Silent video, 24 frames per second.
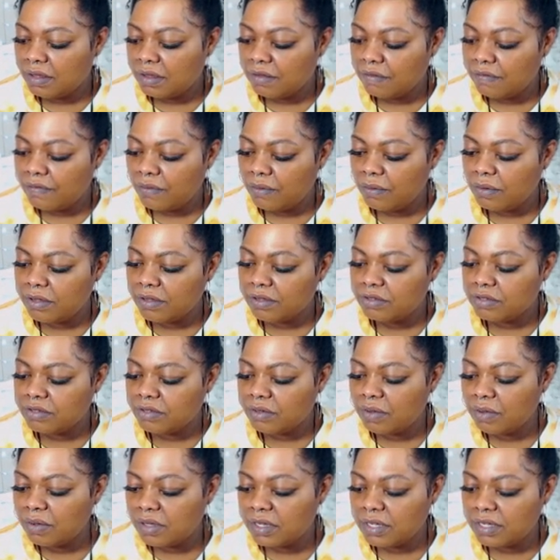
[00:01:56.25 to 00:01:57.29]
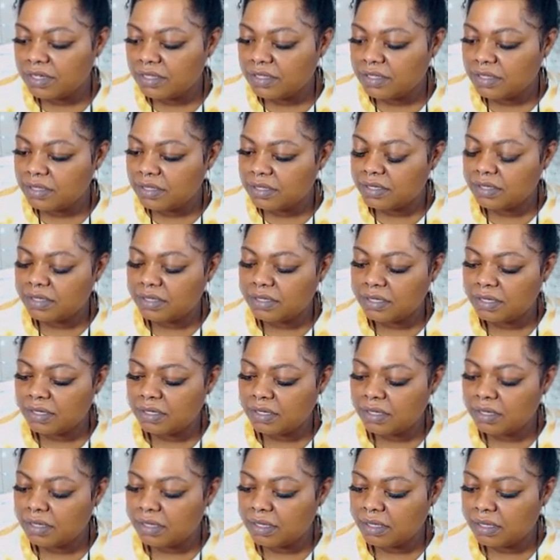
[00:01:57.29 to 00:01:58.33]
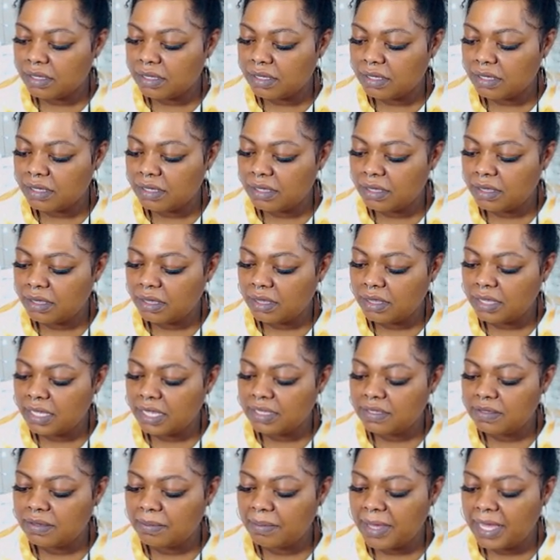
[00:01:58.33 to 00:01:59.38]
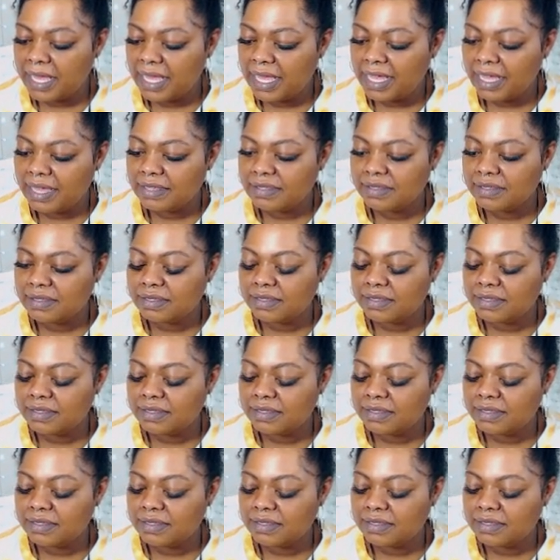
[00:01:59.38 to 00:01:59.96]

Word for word: Four of Swords, that's the past.